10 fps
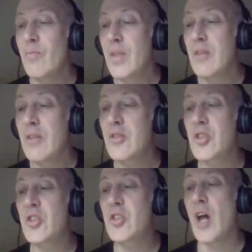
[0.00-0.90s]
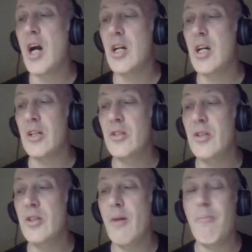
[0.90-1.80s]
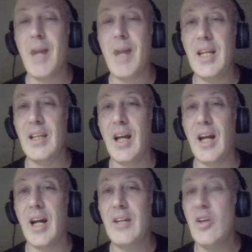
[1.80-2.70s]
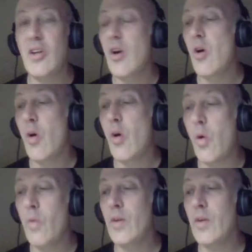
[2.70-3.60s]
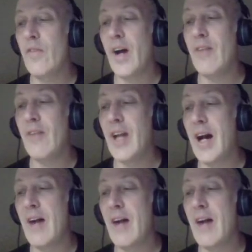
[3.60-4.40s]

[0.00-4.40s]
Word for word: Stars money line over five and a half.